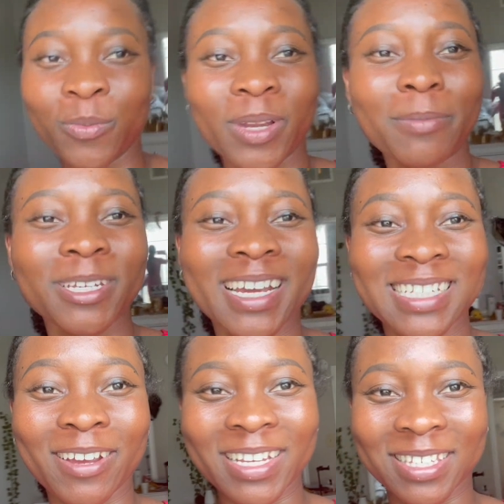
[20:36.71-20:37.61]
but let me tell you
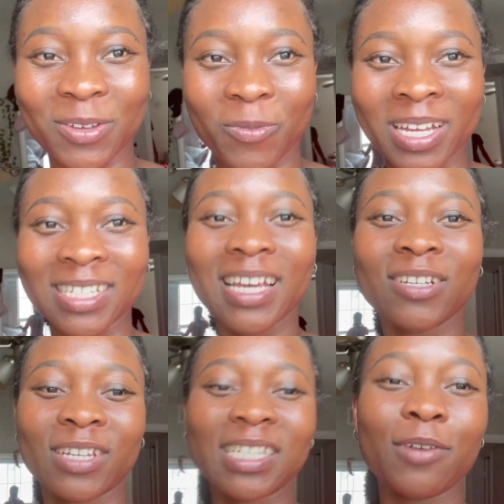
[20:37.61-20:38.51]
guys how yesterday went.
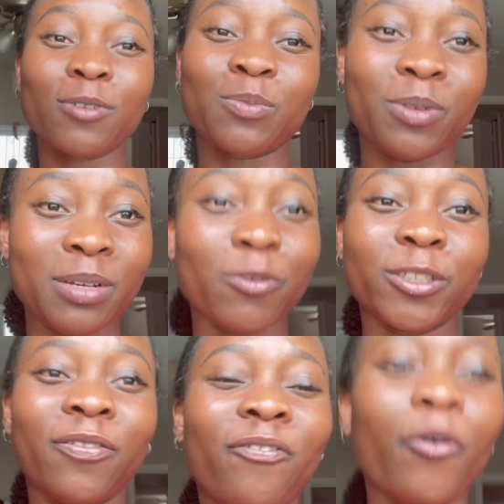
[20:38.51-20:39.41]
So yesterday was pretty
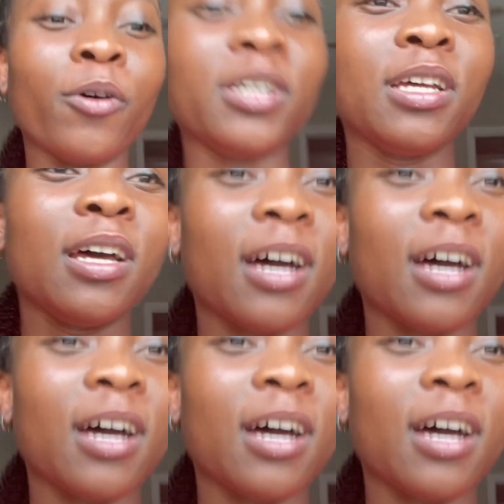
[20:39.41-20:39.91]
much fun.